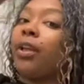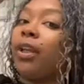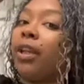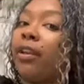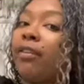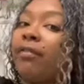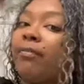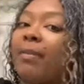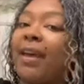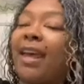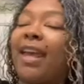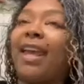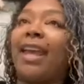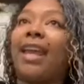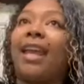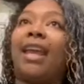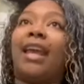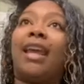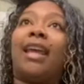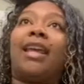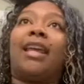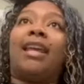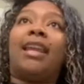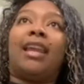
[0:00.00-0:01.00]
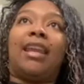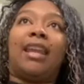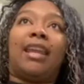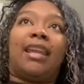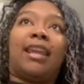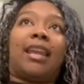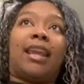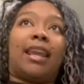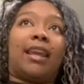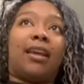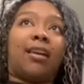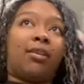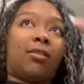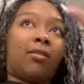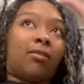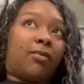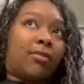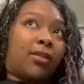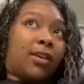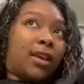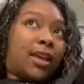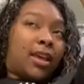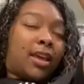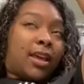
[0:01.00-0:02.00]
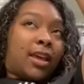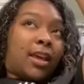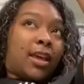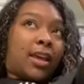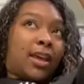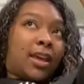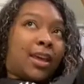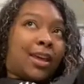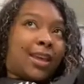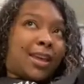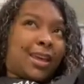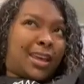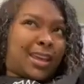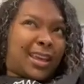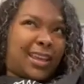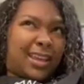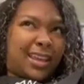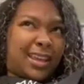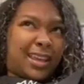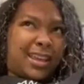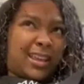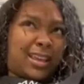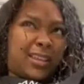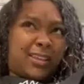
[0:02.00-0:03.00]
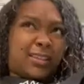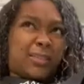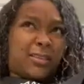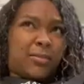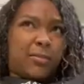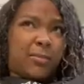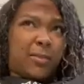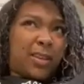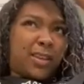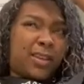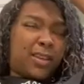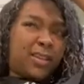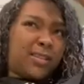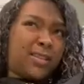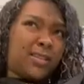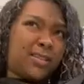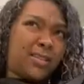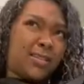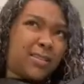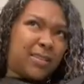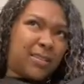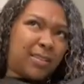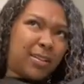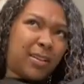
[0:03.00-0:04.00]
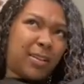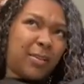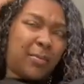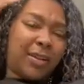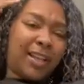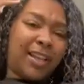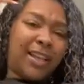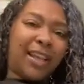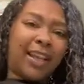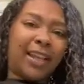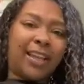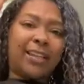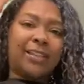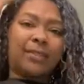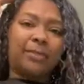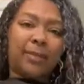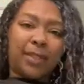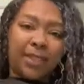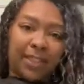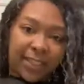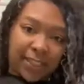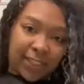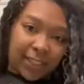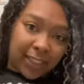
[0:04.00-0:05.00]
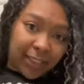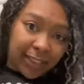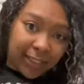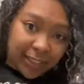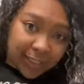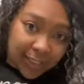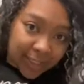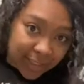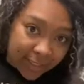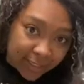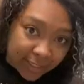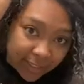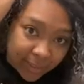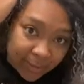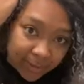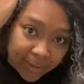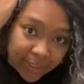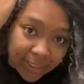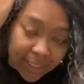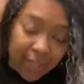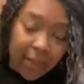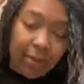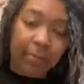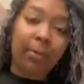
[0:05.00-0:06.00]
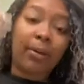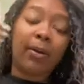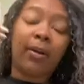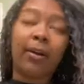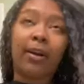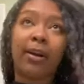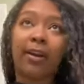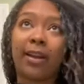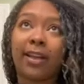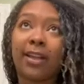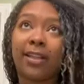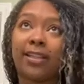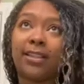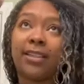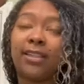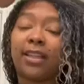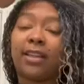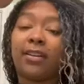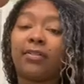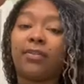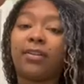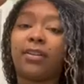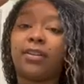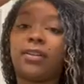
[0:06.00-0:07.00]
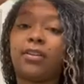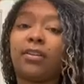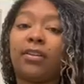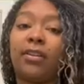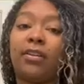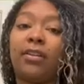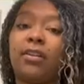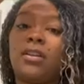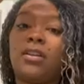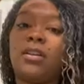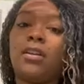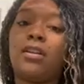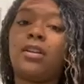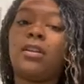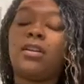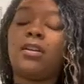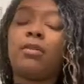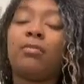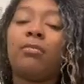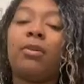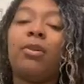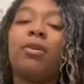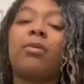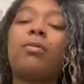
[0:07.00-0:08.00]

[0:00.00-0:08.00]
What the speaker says: of my head, and now I am on my last piece. I decided to do a side part instead of a middle